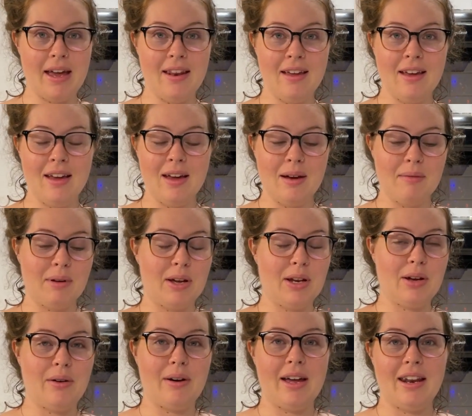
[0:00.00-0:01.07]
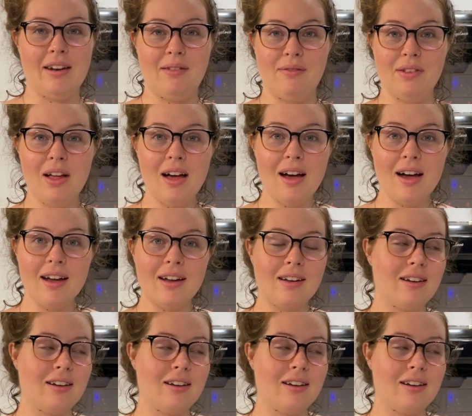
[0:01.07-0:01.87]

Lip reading: I'm gonna go edit a vlog.